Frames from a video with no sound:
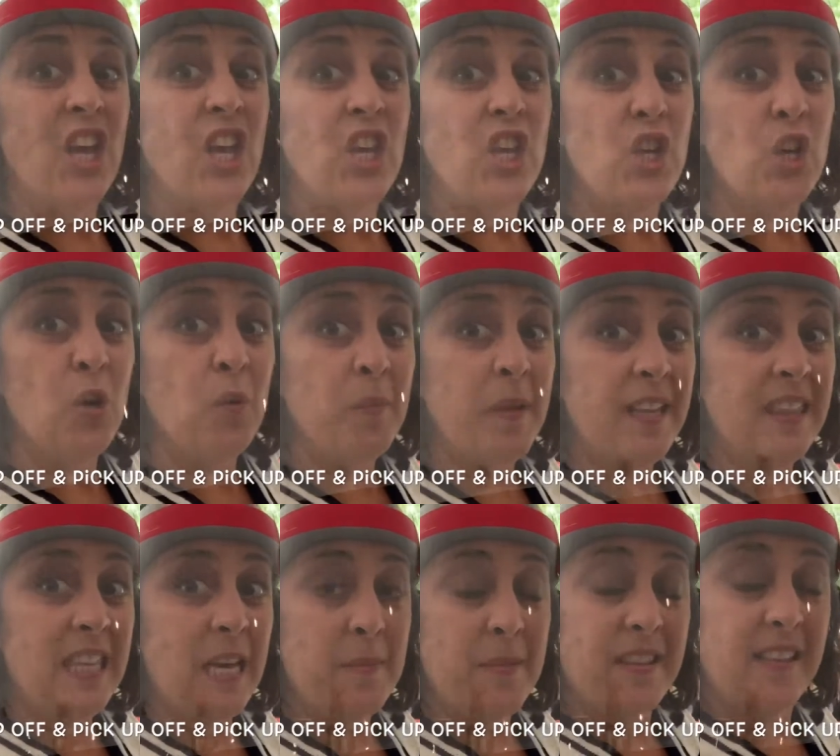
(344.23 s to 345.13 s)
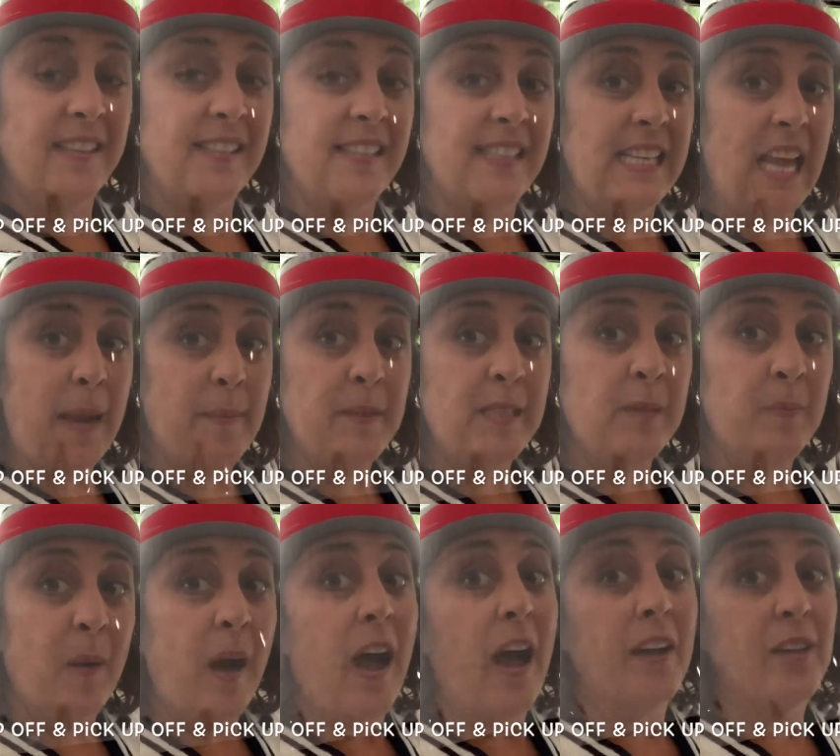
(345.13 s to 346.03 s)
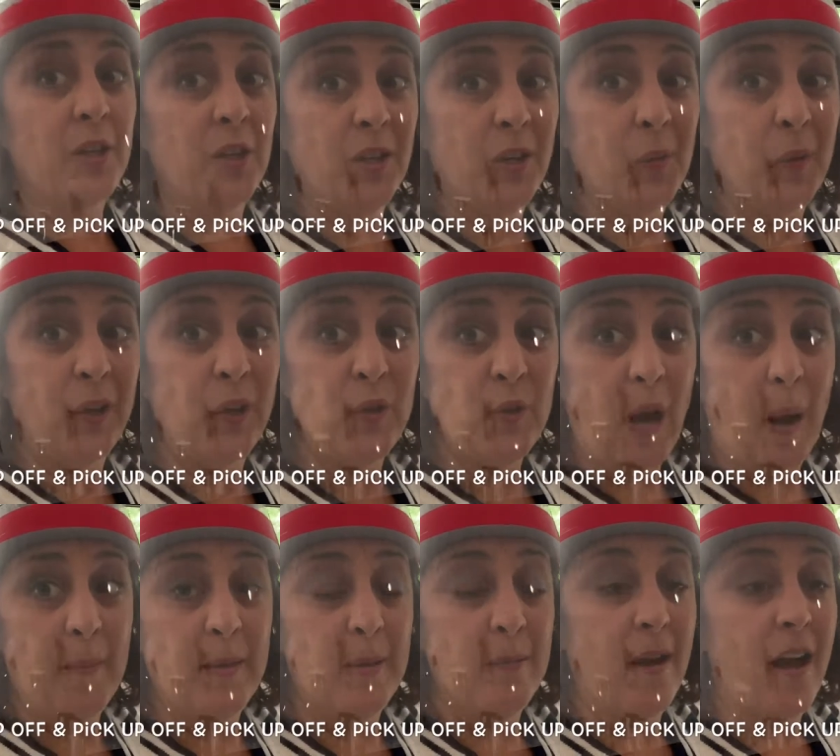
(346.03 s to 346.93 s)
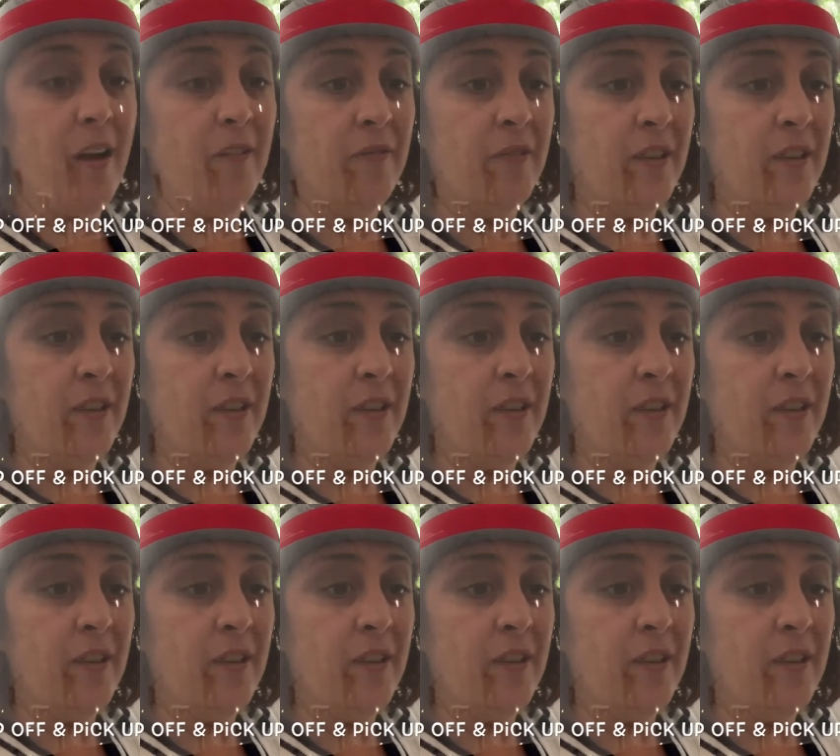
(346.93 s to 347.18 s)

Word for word: you'll meet them in the same spot where you drop them off.